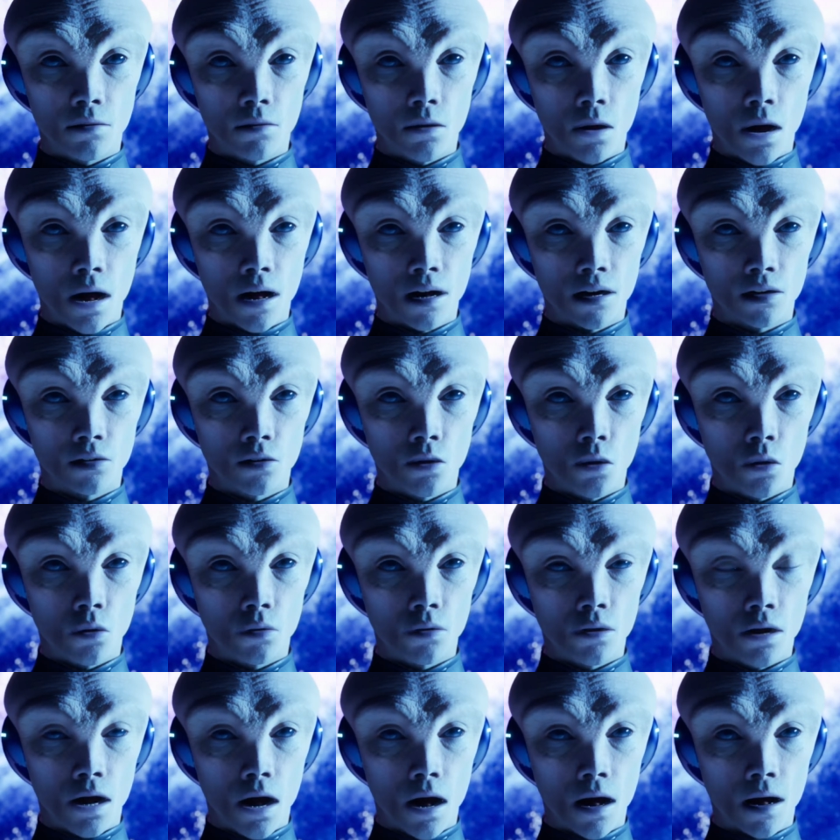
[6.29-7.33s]
I am your
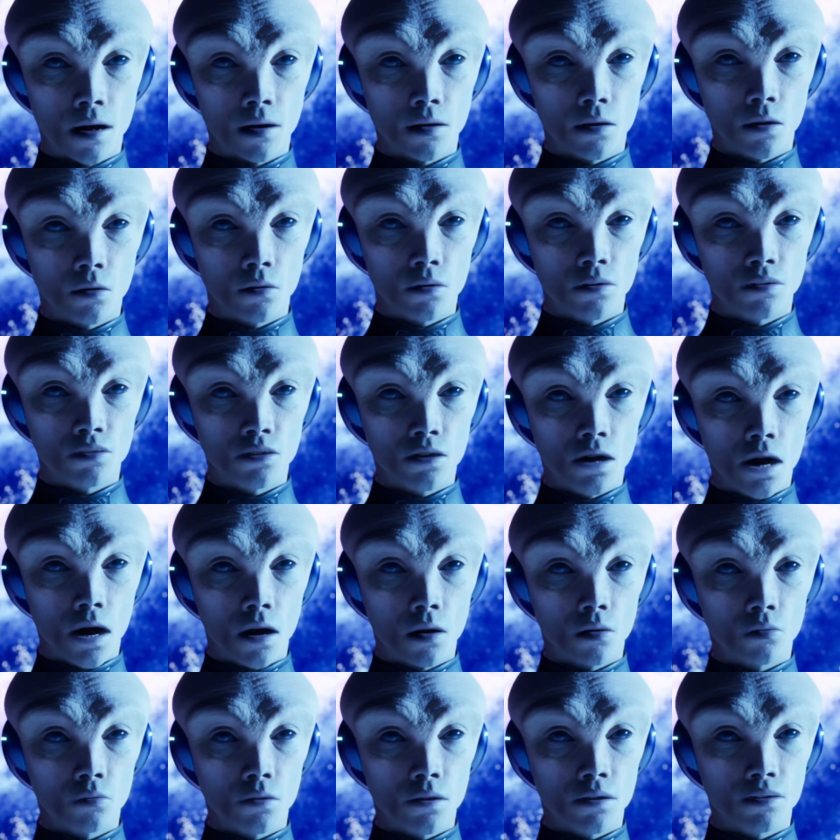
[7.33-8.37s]
guide on this
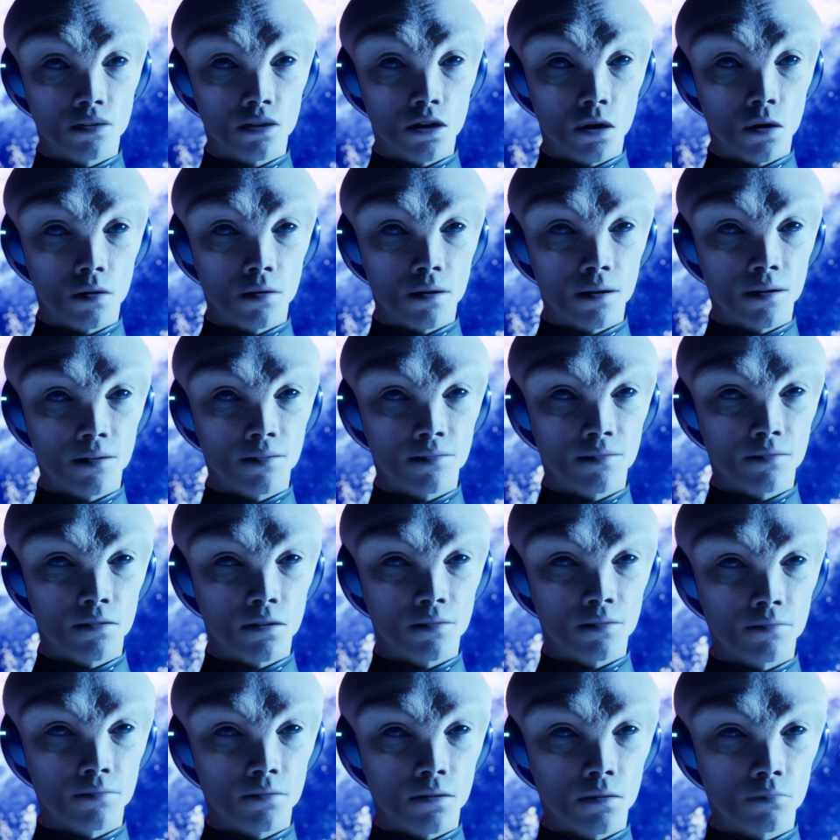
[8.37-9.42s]
cosmic journey,
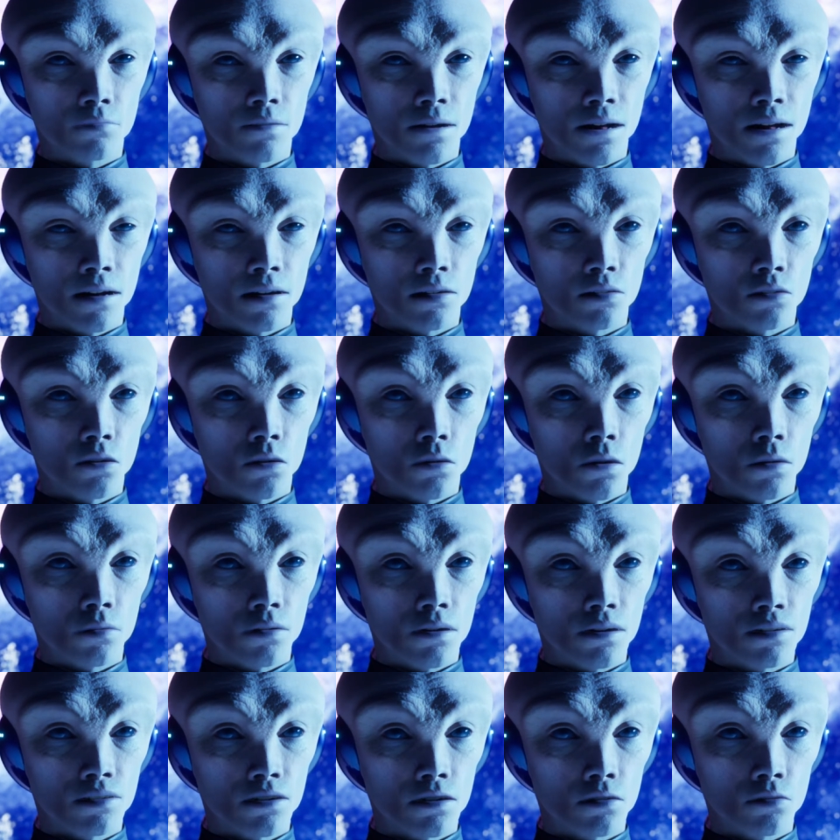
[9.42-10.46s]
a being from a
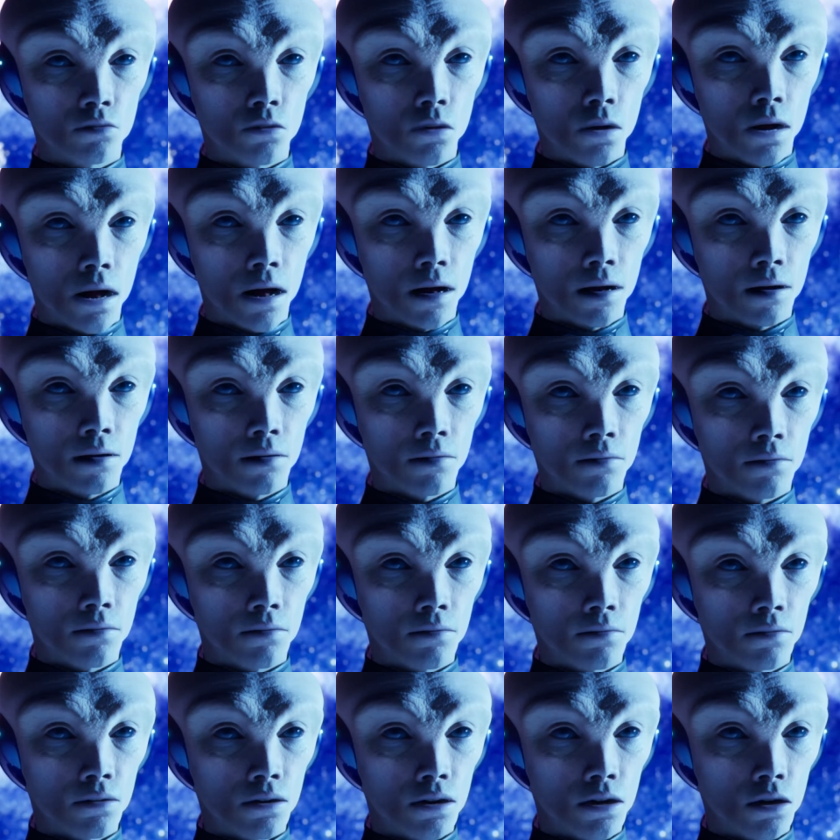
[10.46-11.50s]
distant planet,
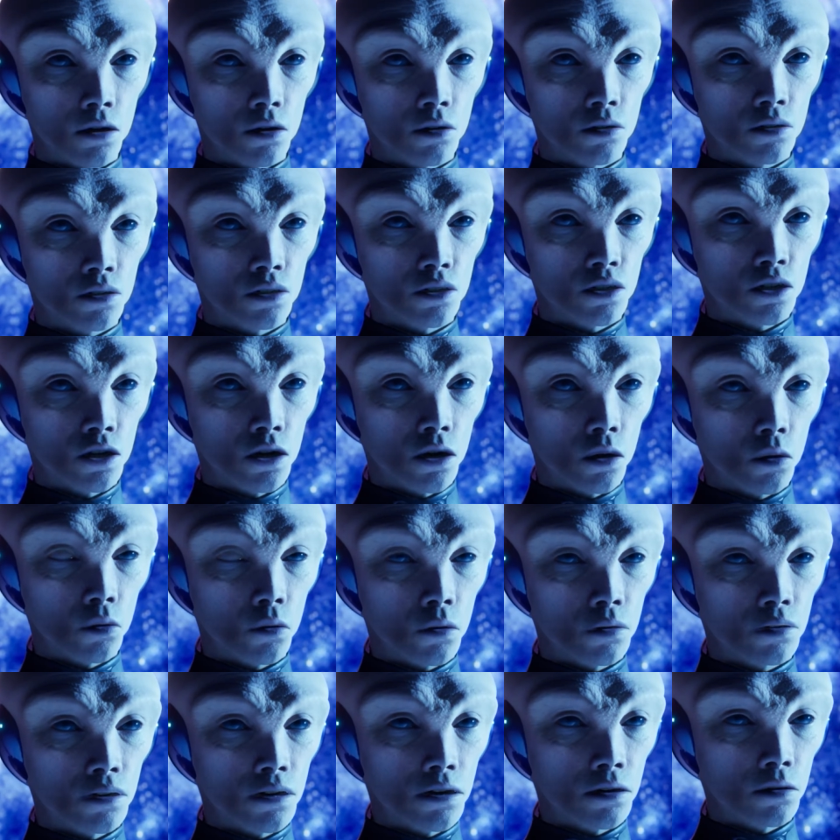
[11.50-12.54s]
here to share
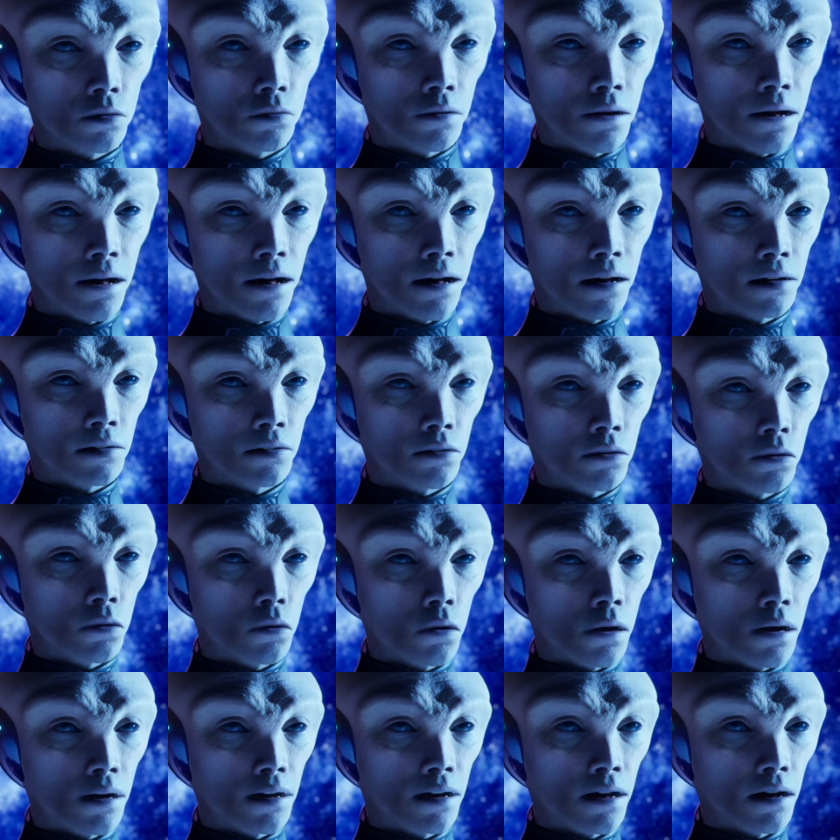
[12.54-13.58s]
with you the
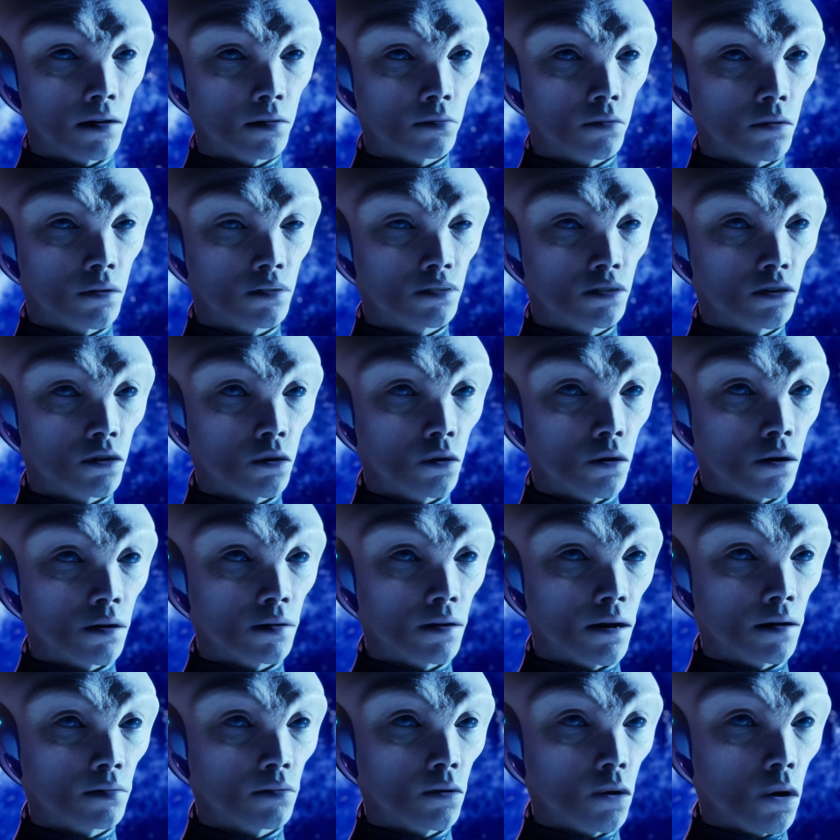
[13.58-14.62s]
intriguing mystery
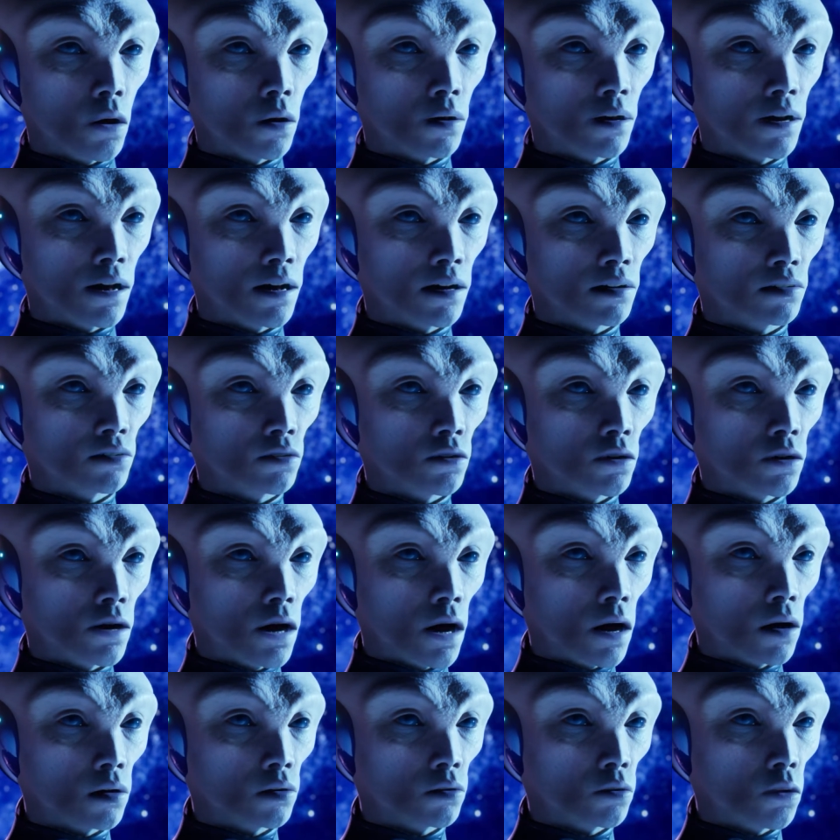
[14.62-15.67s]
that permeates the
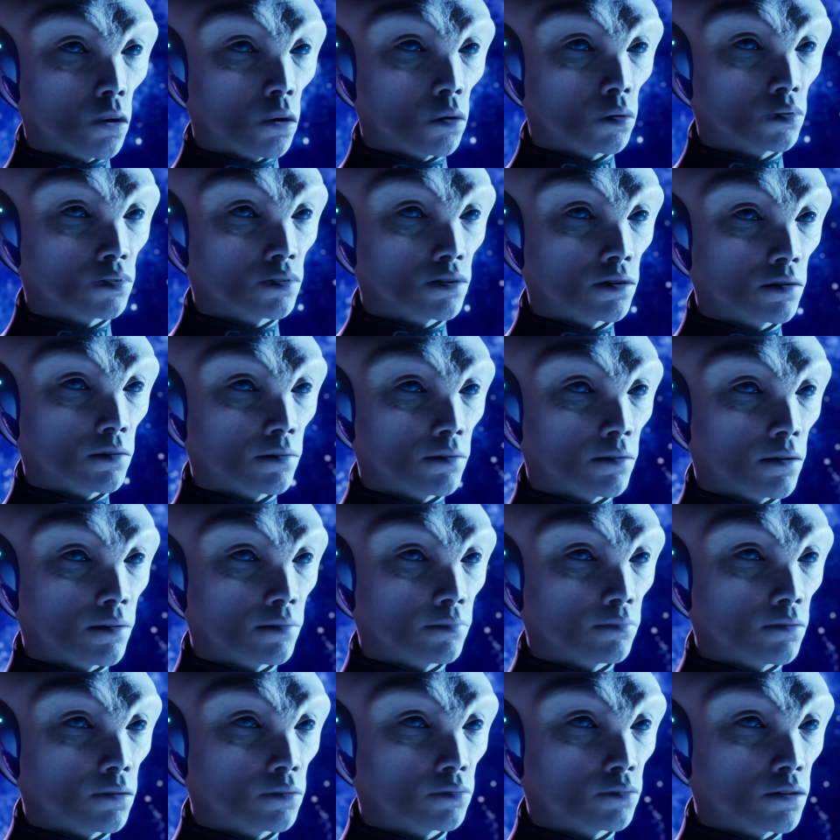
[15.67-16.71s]
cosmos,
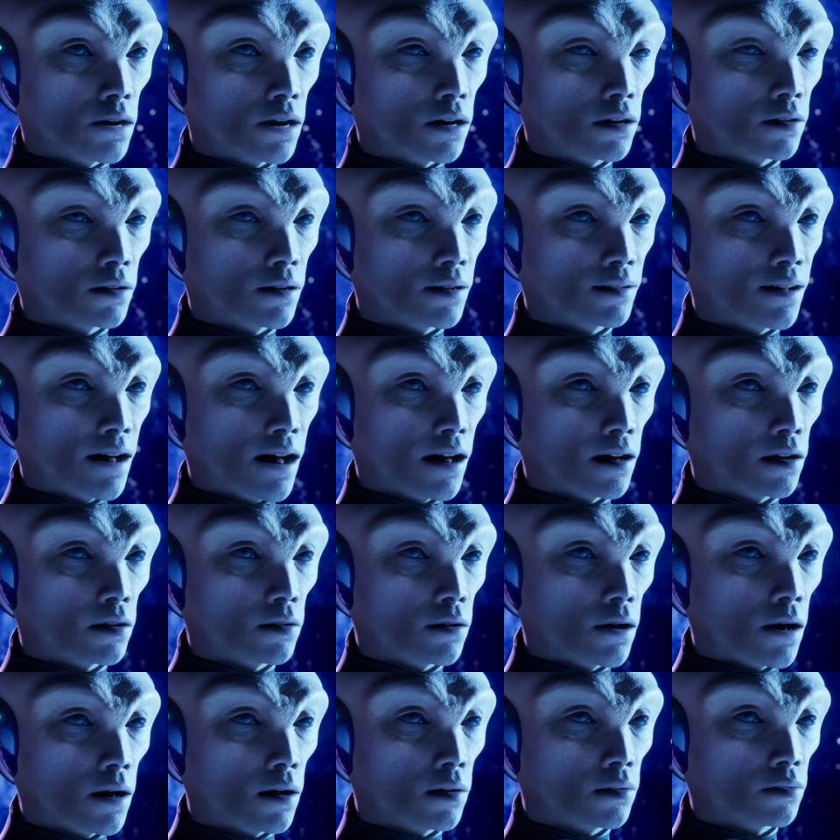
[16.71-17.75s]
the Fermi
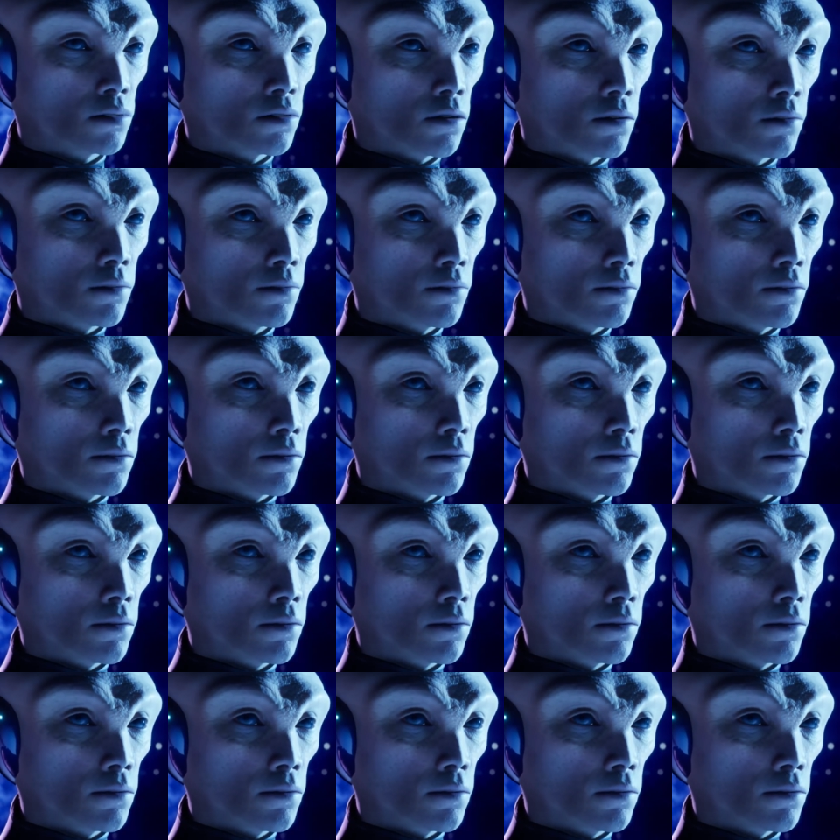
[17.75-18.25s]
Paradox.